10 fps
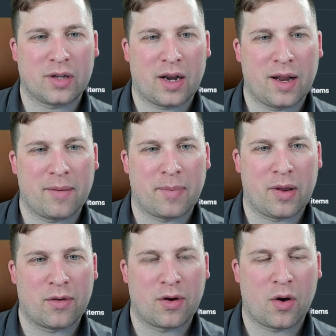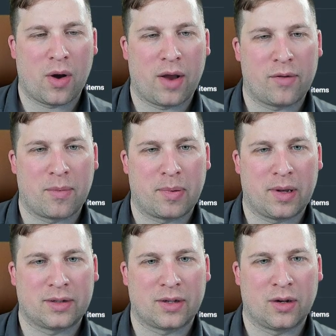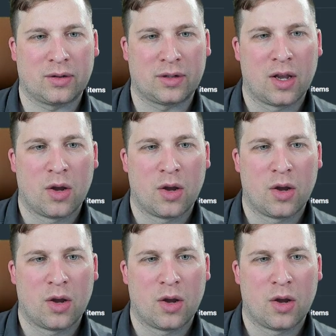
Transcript: on it, but you can go ahead and replace those